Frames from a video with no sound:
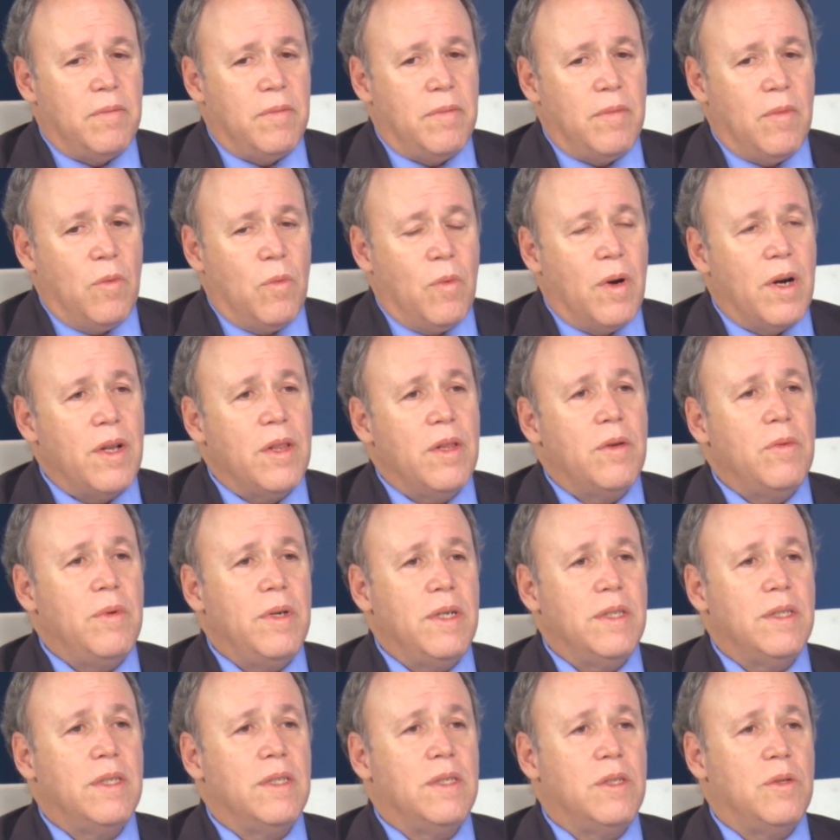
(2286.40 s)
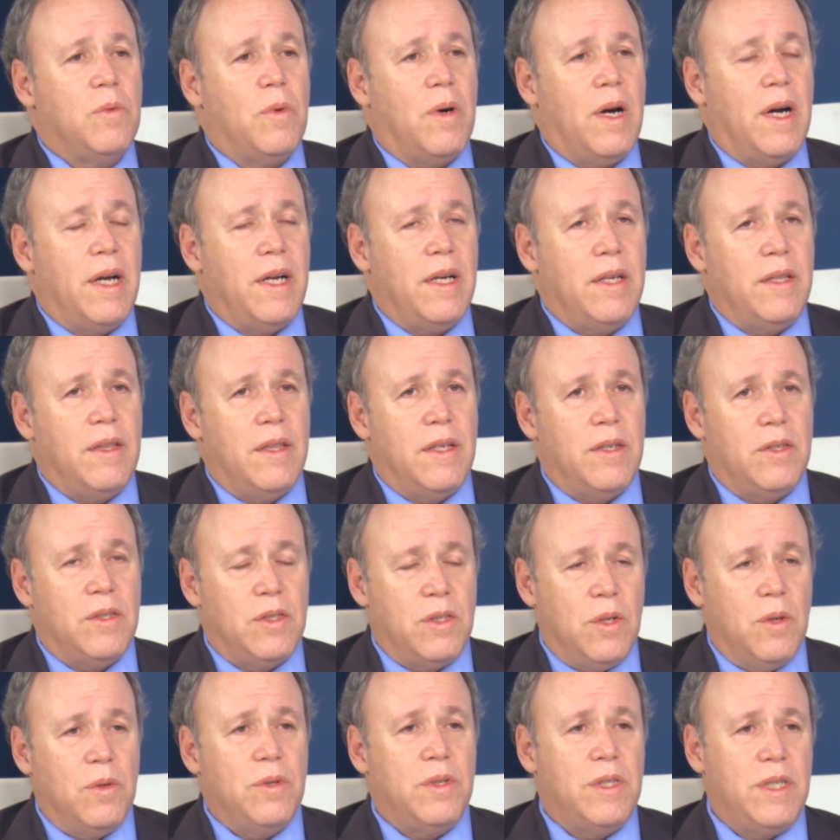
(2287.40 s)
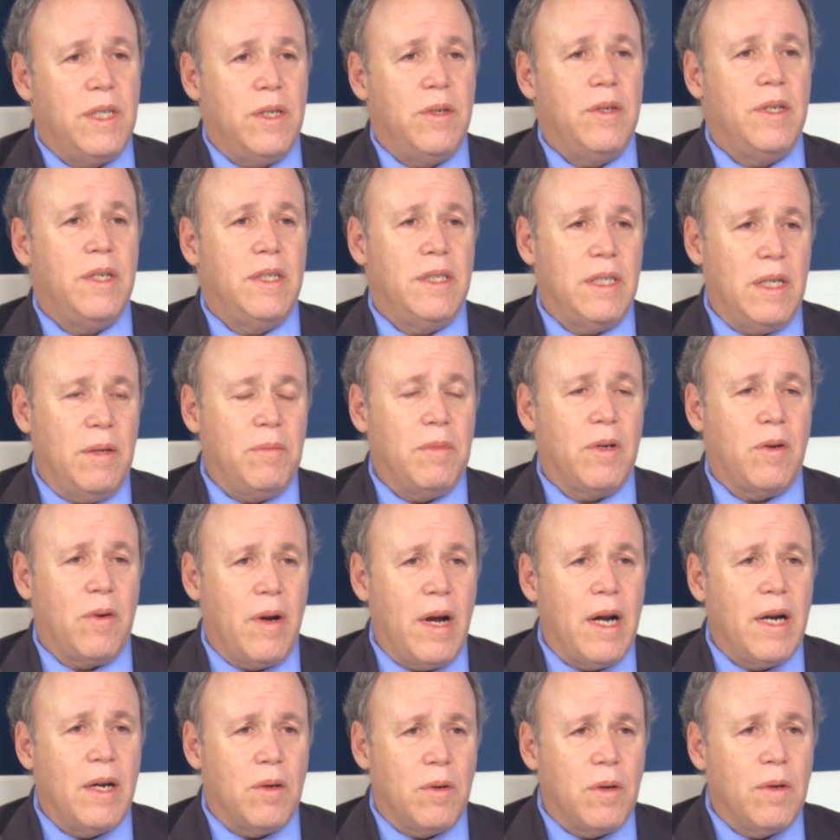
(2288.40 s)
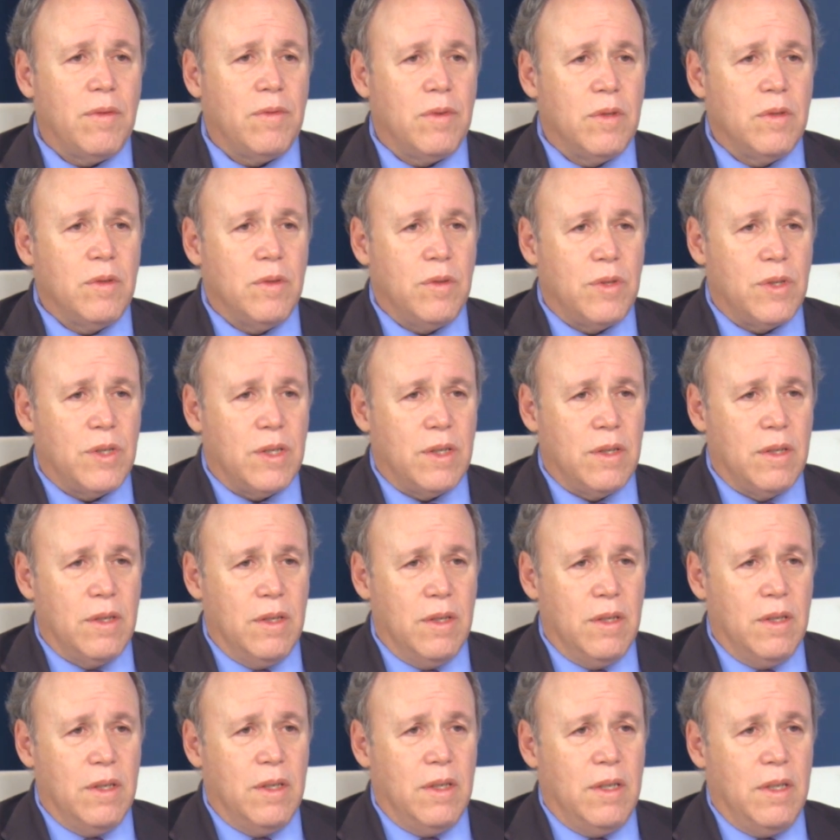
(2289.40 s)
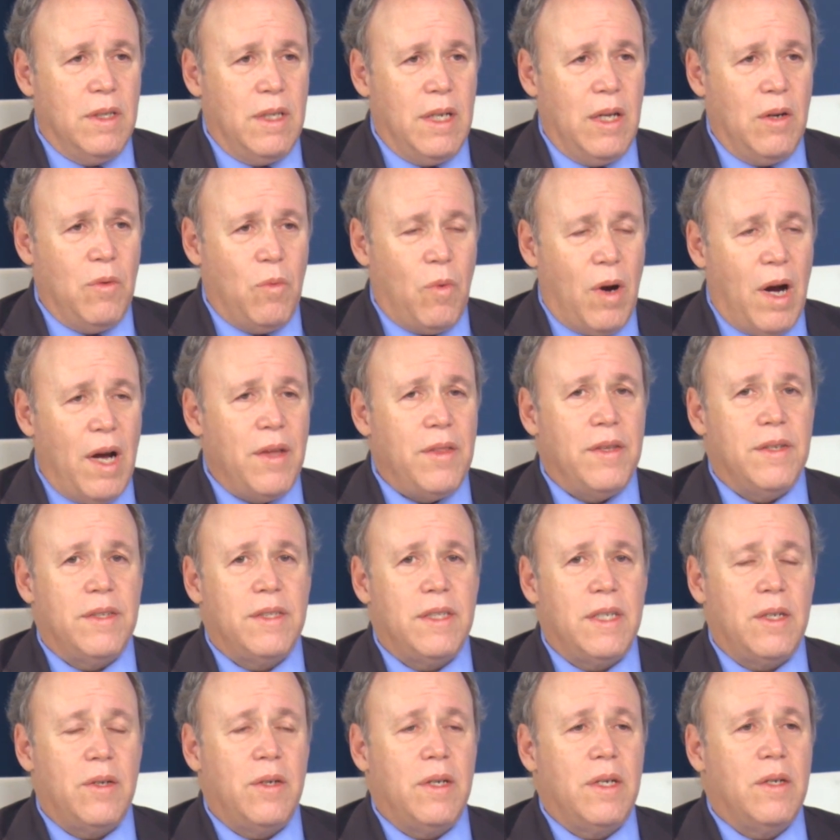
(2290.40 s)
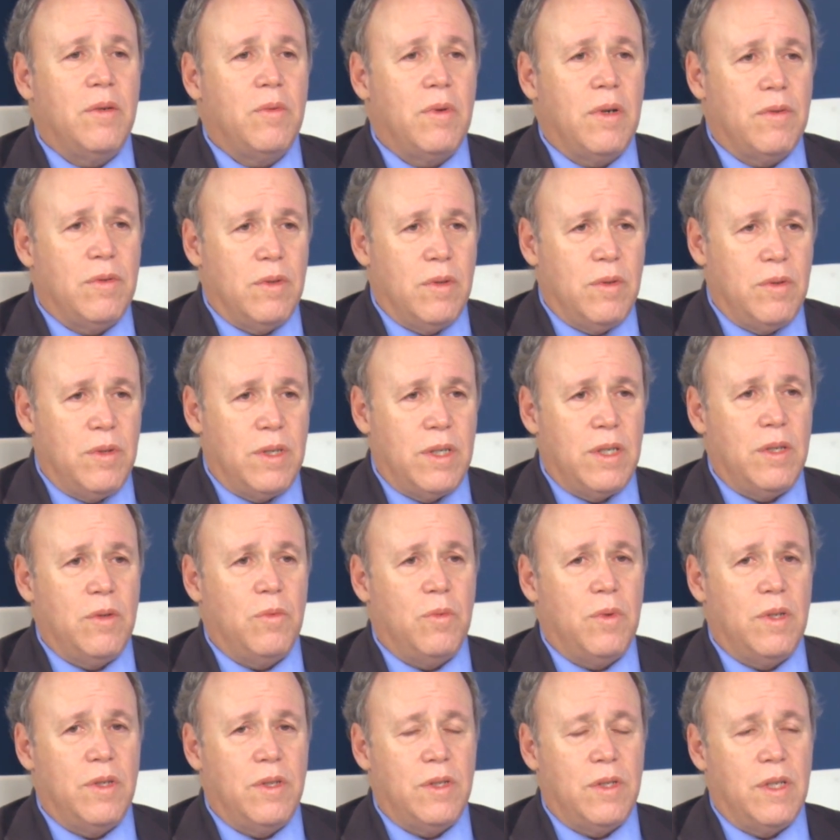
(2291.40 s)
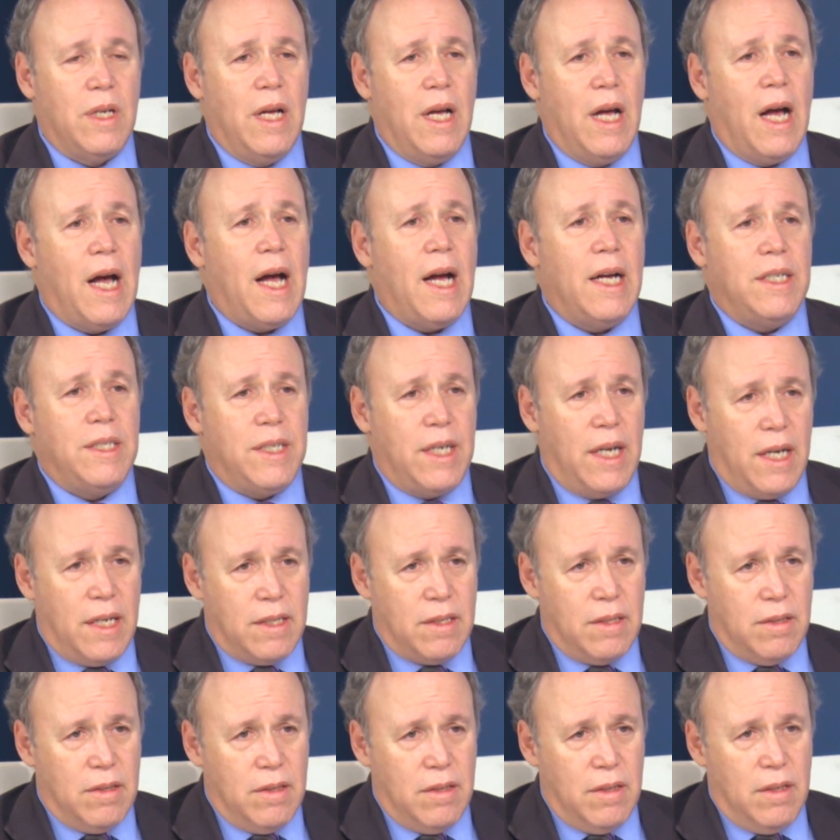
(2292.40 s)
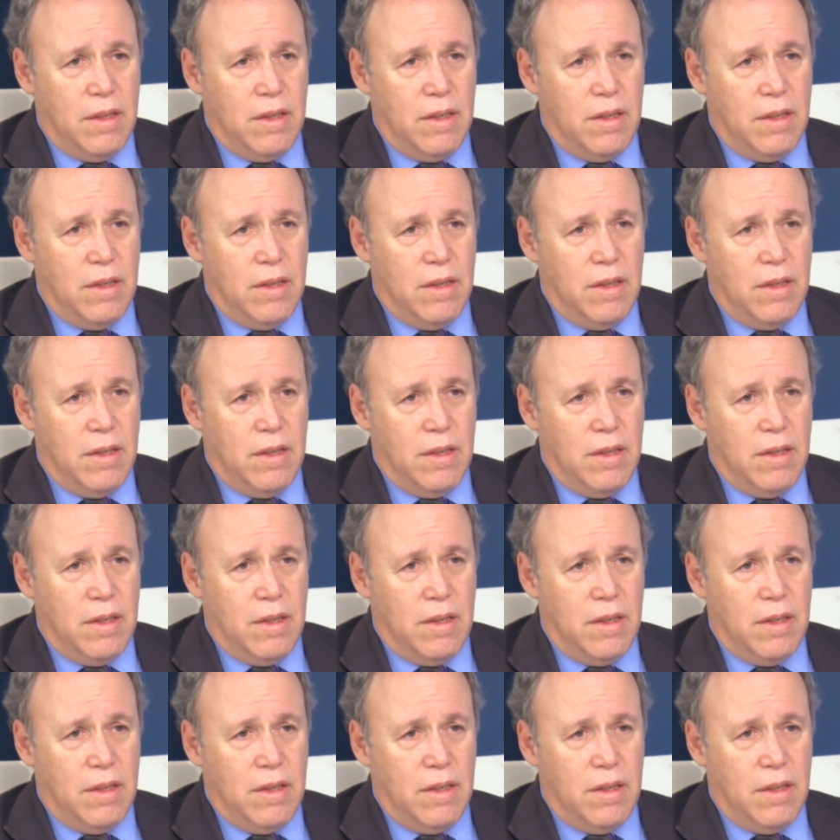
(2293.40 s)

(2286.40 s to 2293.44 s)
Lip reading: one of the reasons why there's no Syrian democratic revolution and why the Syrian revolution was hijacked